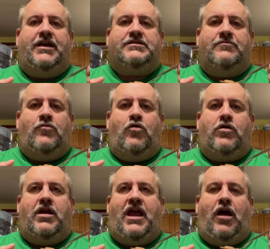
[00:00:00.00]
is a more
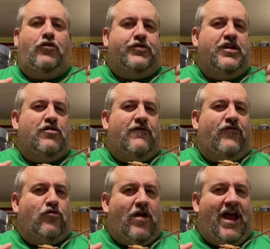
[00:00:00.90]
healthier
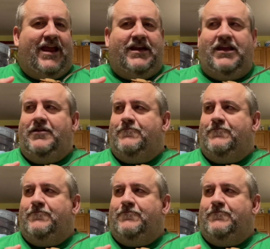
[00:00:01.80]
variety.